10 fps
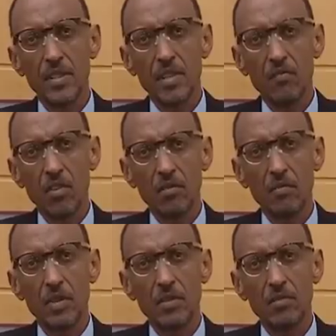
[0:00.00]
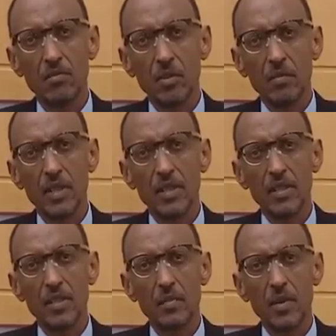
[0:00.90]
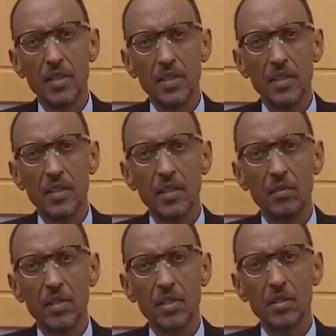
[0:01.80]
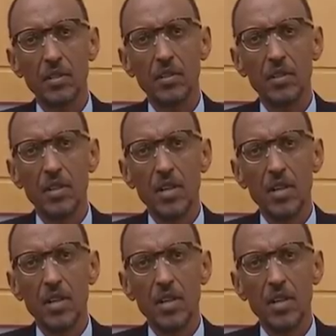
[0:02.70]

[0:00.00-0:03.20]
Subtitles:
the involvement of women is particularly critical,